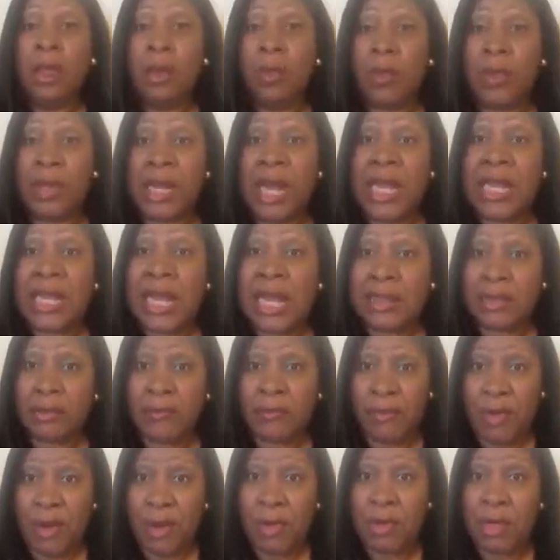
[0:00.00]
When I got
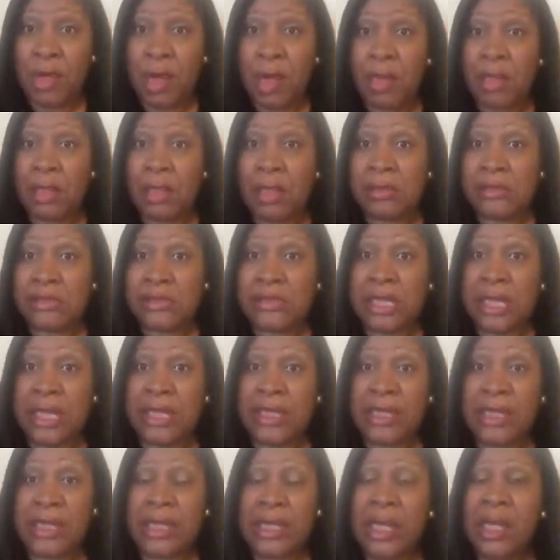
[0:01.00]
the phone call on
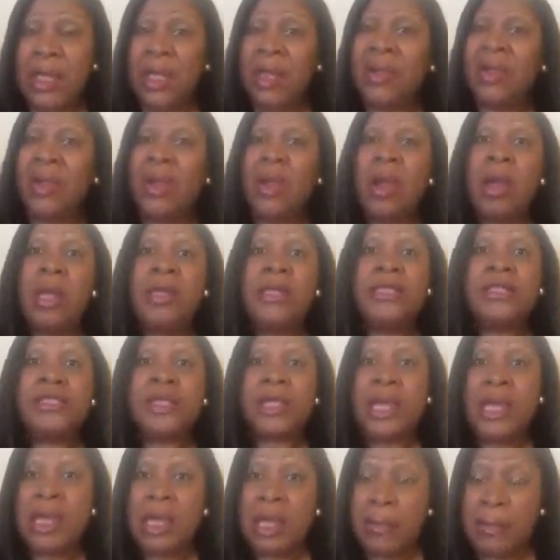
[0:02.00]
Sunday, girl, did
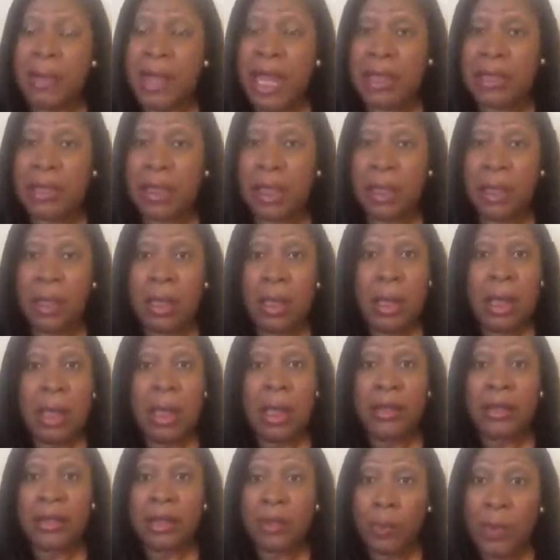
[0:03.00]
you hear about the
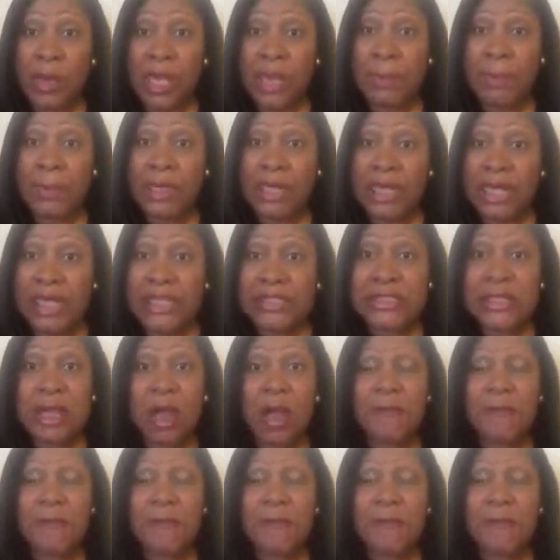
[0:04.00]
3 police